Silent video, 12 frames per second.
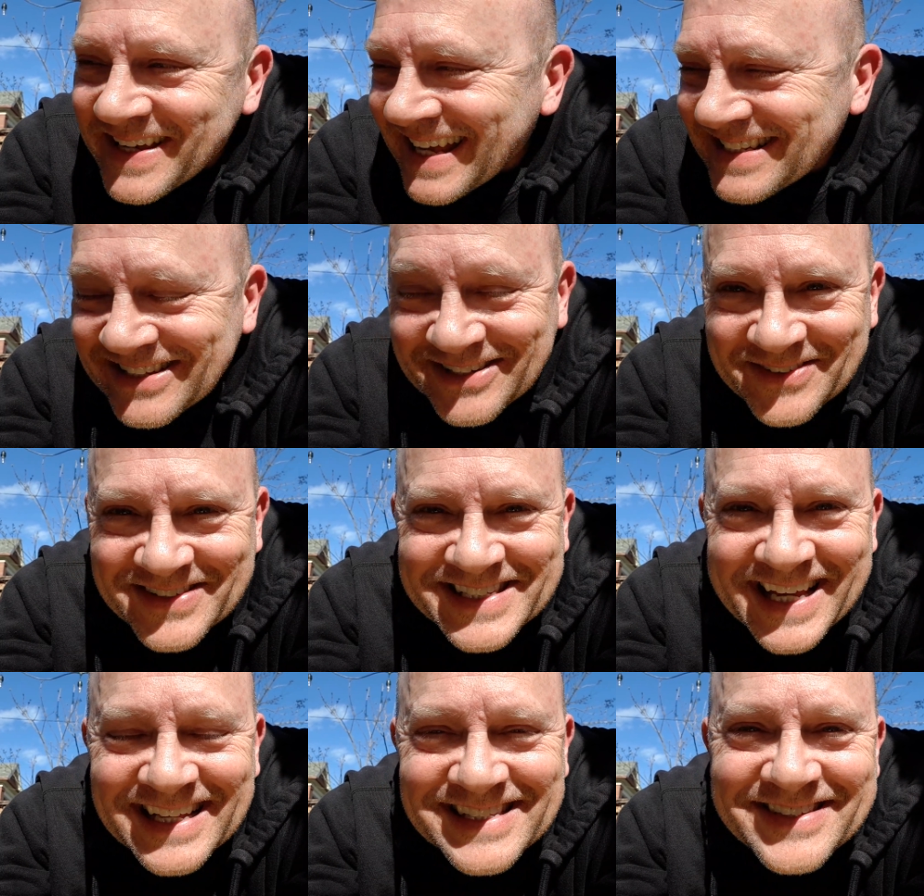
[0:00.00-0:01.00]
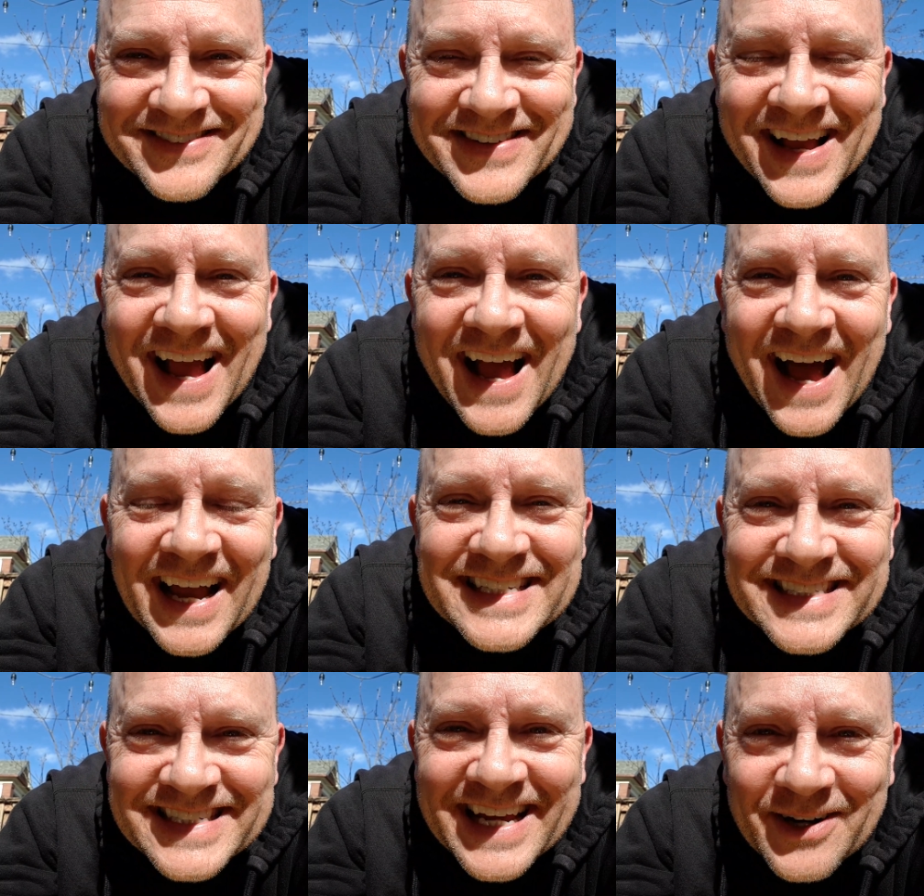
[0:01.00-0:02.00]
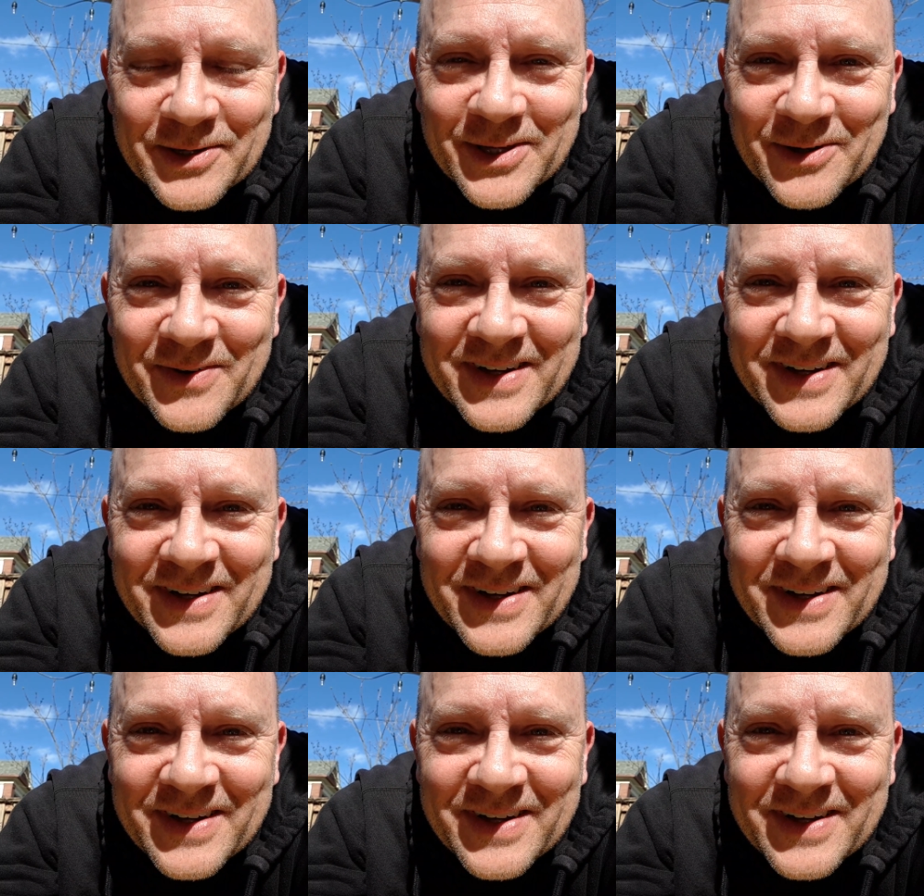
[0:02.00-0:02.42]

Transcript: again to do this again soon. I dare you